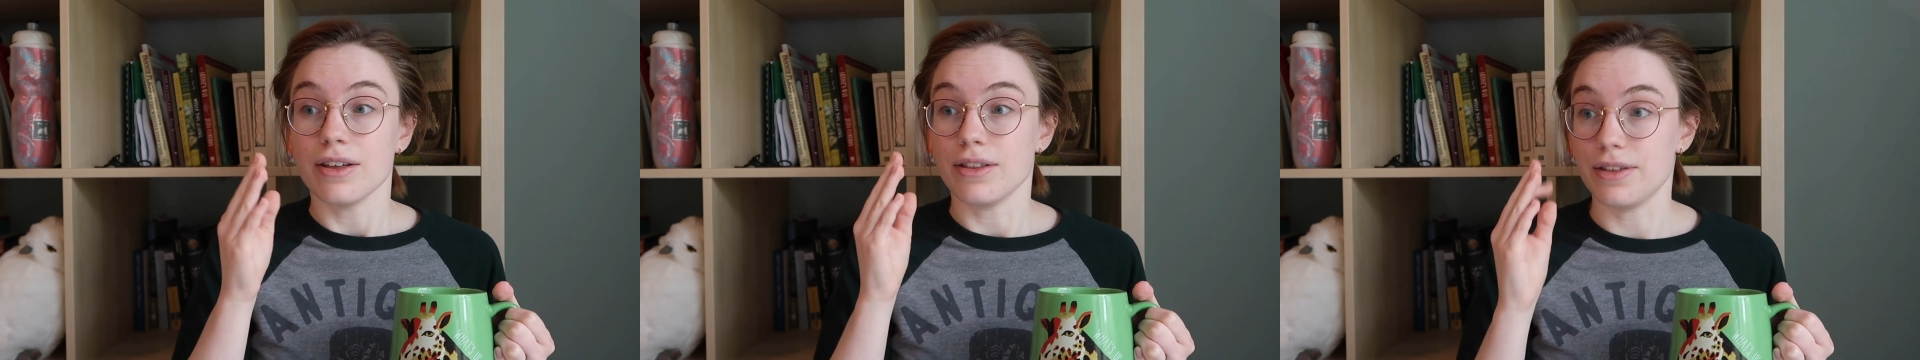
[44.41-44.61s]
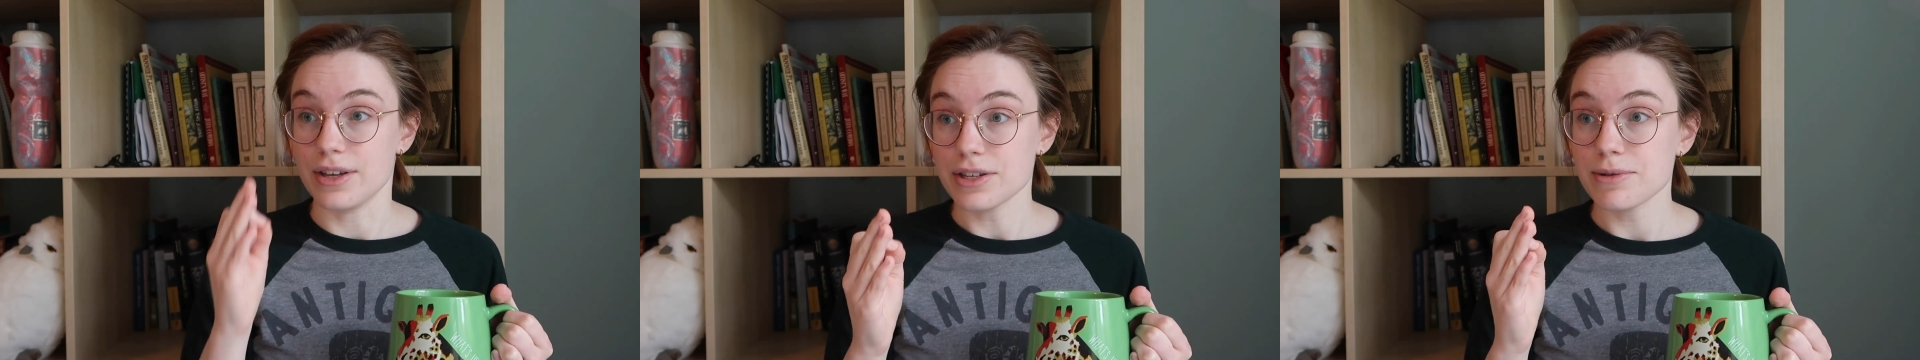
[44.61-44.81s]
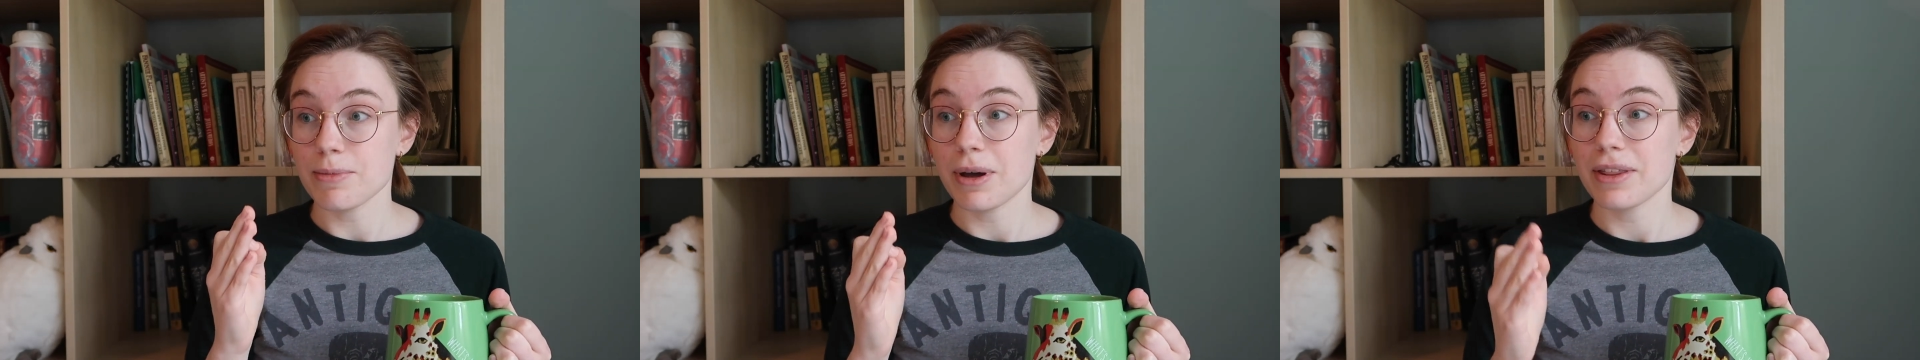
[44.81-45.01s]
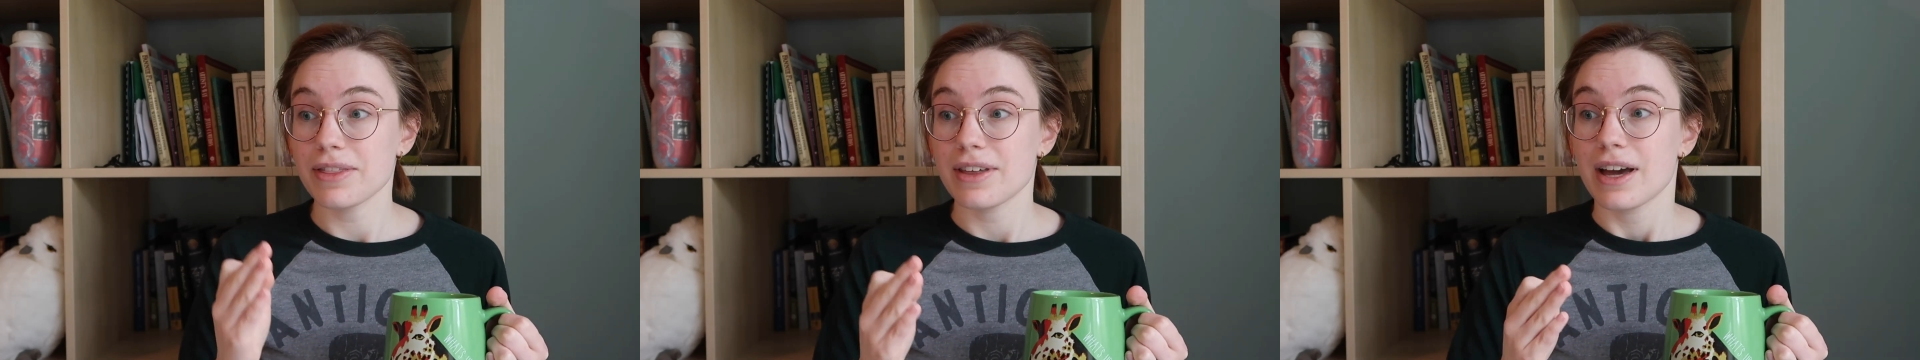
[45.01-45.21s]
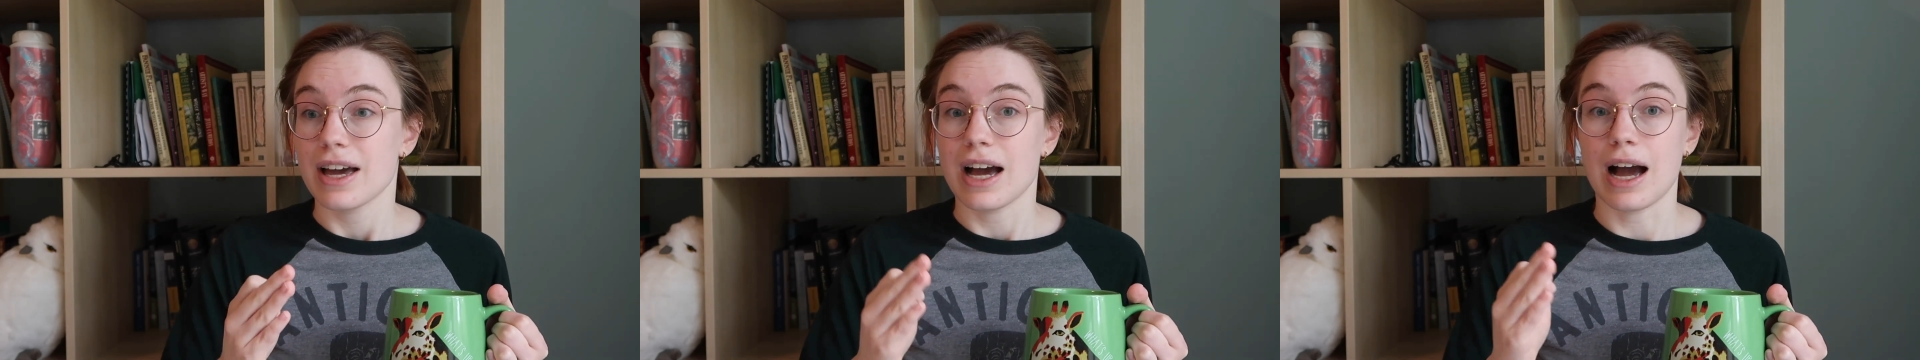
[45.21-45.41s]
this
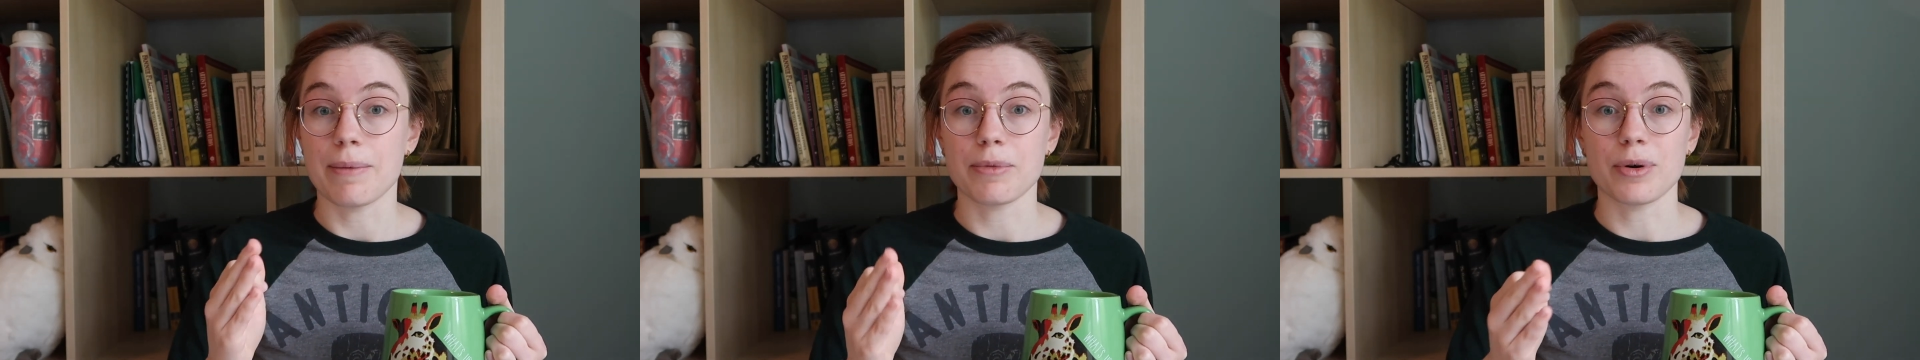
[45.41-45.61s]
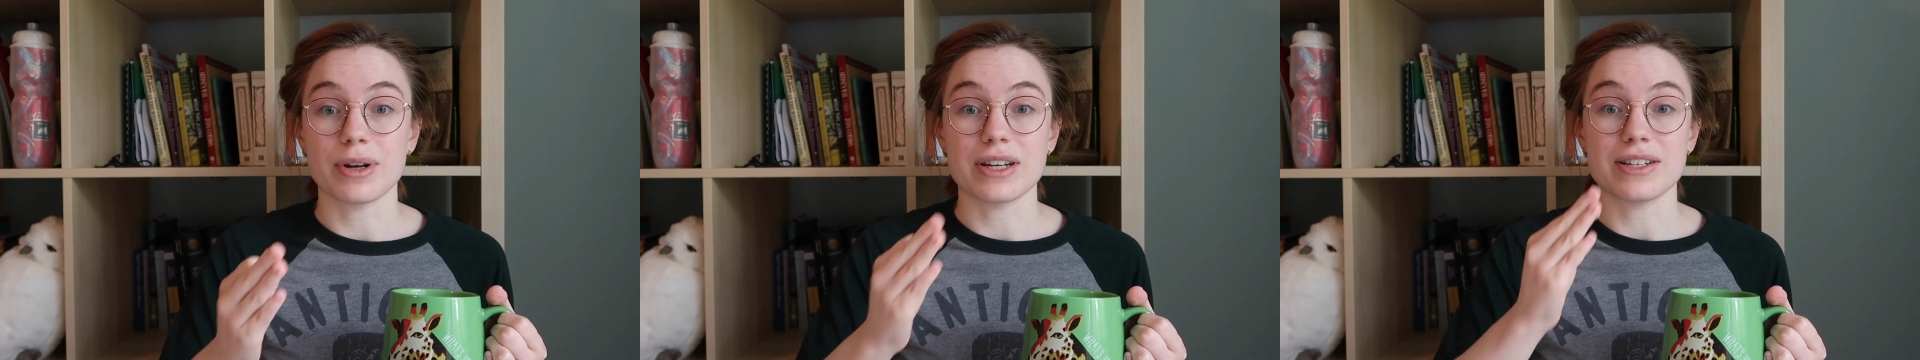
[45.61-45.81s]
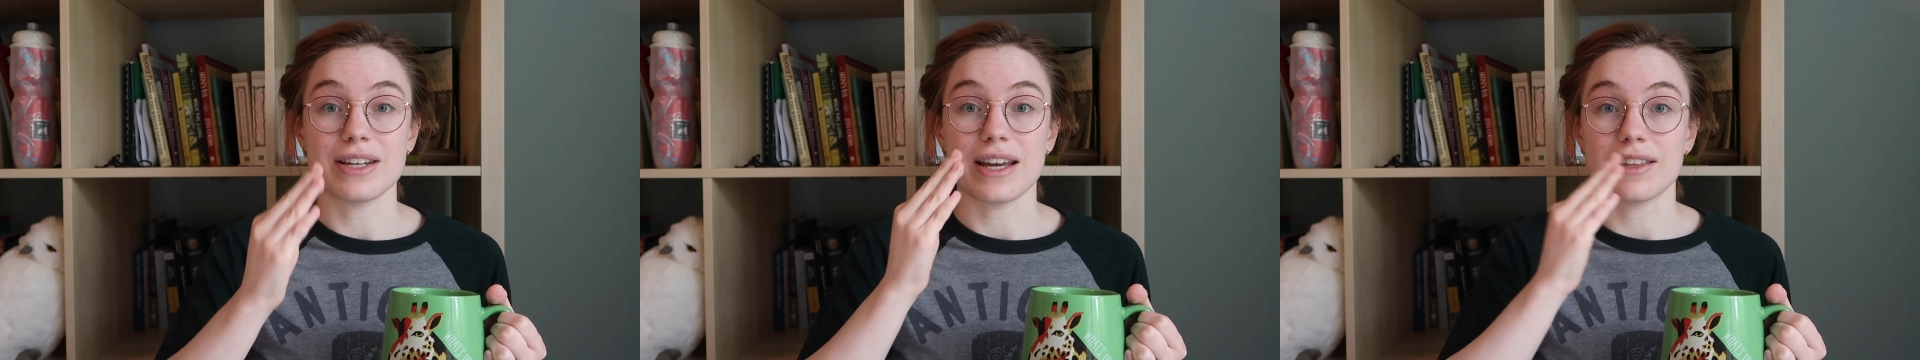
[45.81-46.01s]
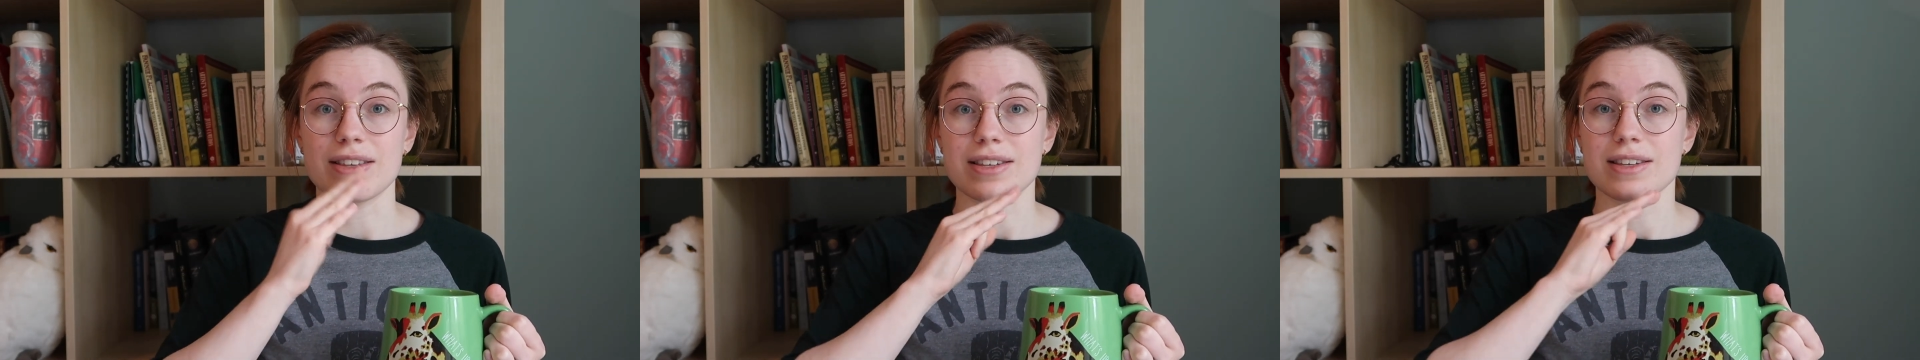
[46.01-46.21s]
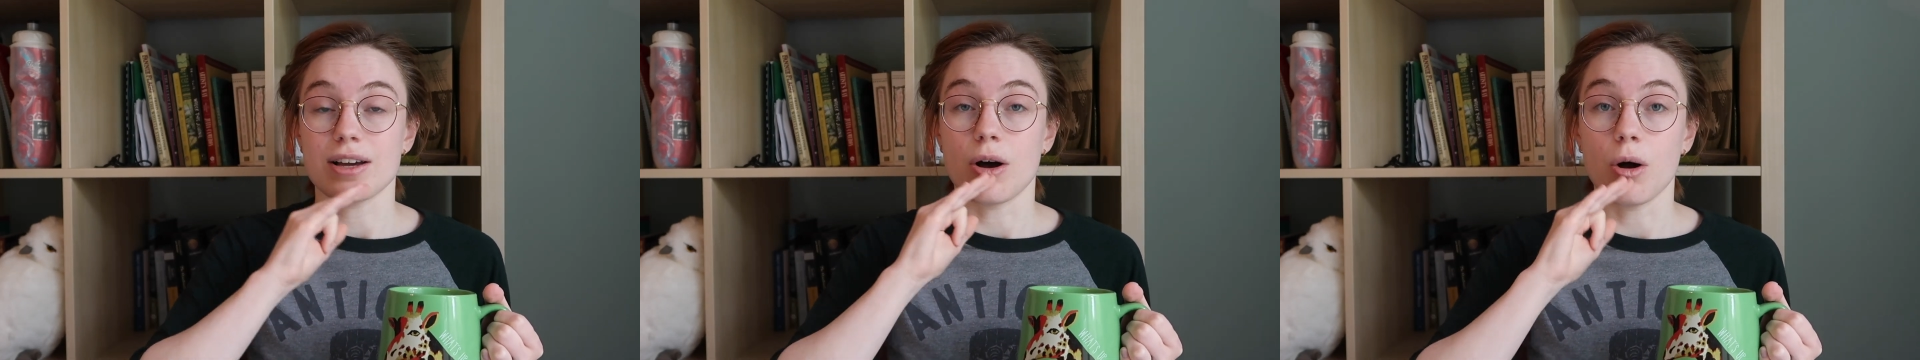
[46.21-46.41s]
month I'm going to take
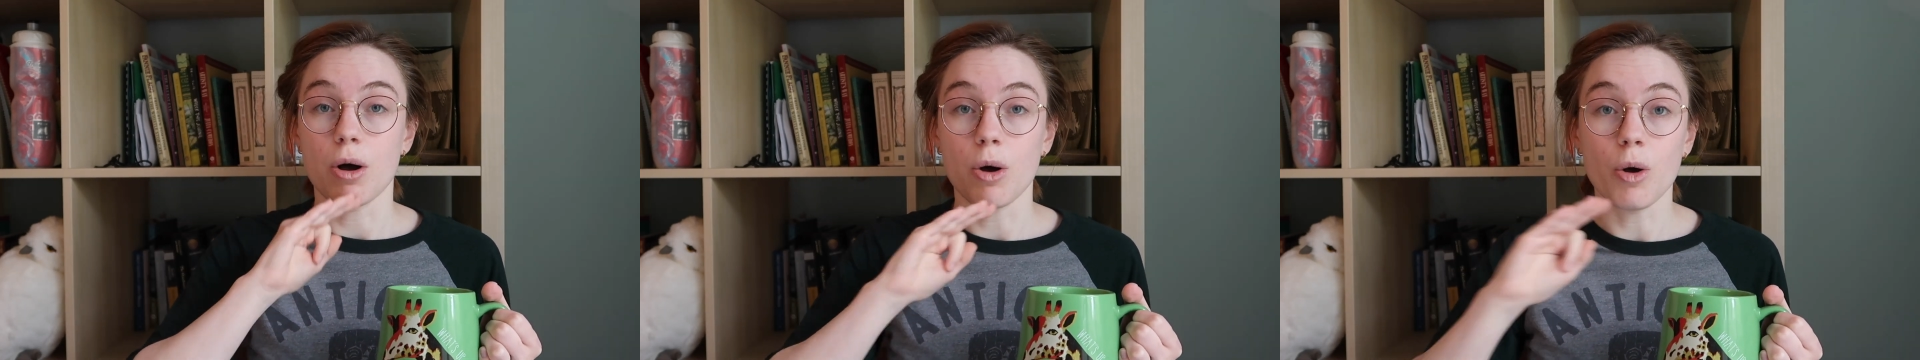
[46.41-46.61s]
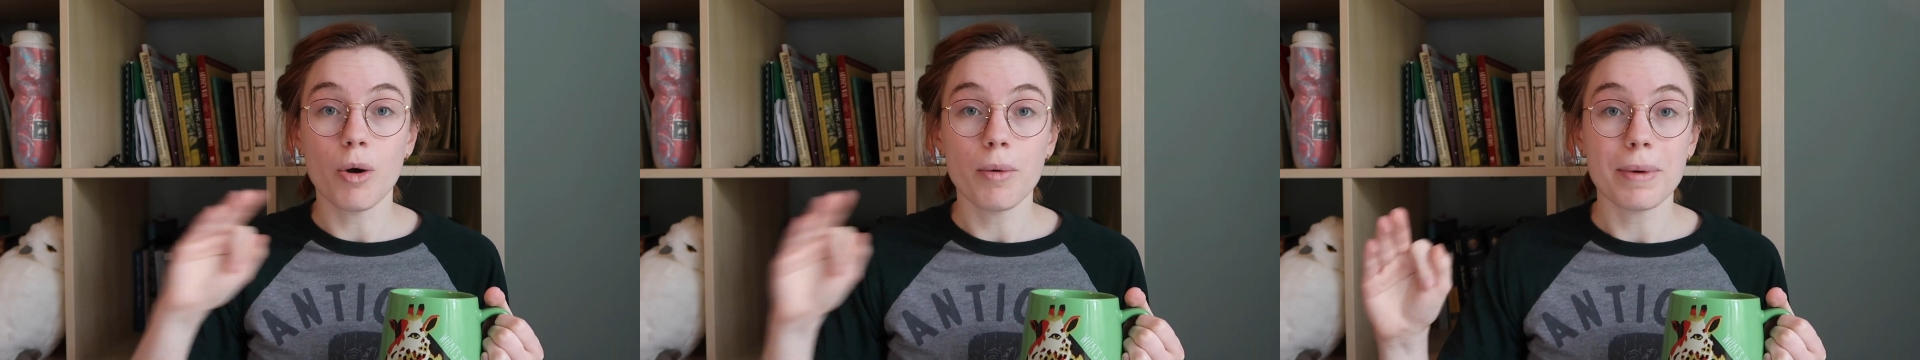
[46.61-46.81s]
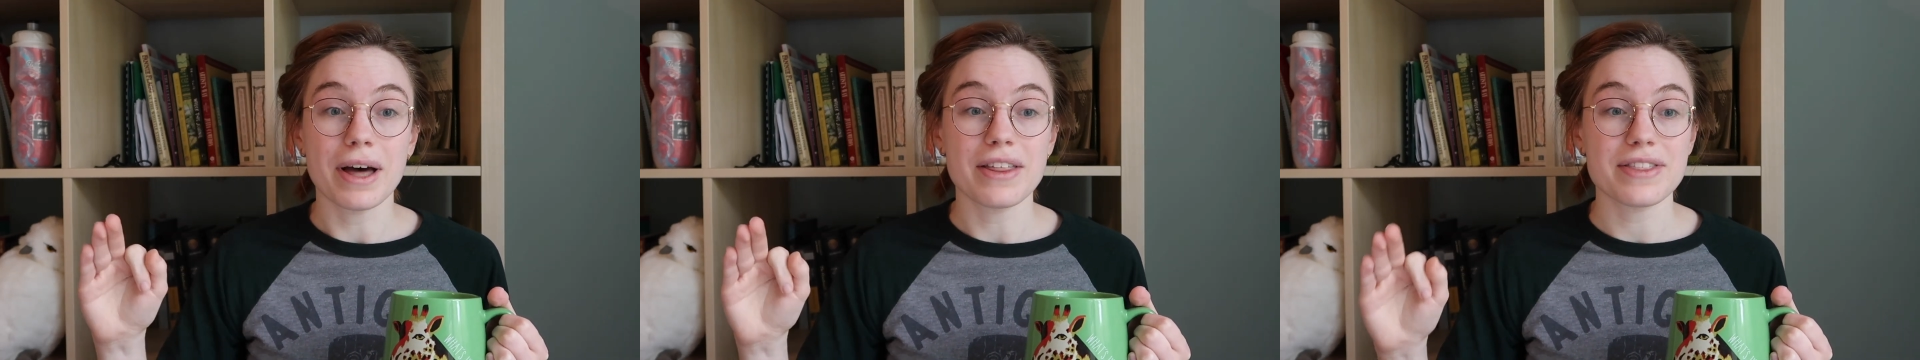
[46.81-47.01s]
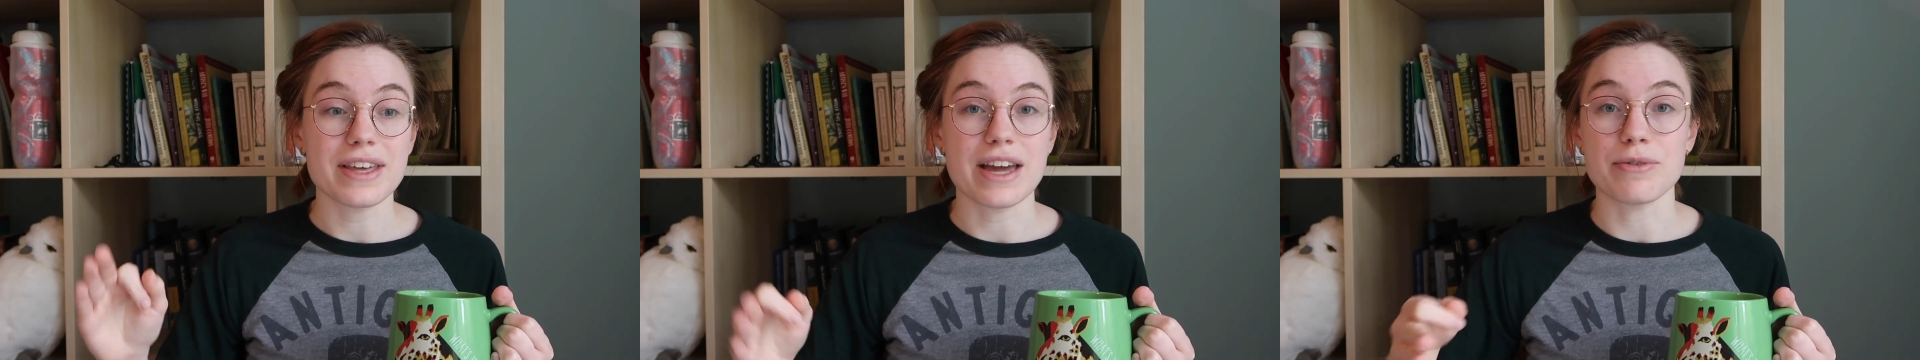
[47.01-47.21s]
this whole month